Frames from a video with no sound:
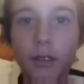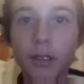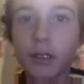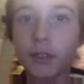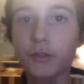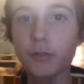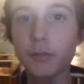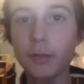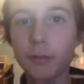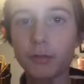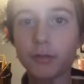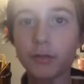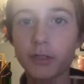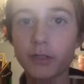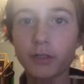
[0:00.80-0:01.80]
Hey YouTube people,
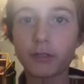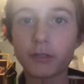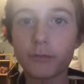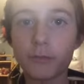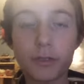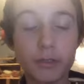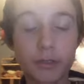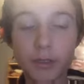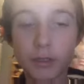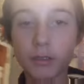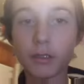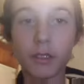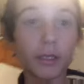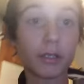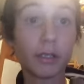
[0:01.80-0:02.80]
ESG17 here,
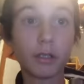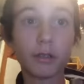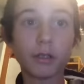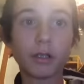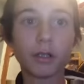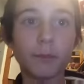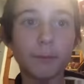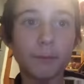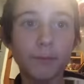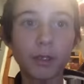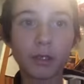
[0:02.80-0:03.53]
and um,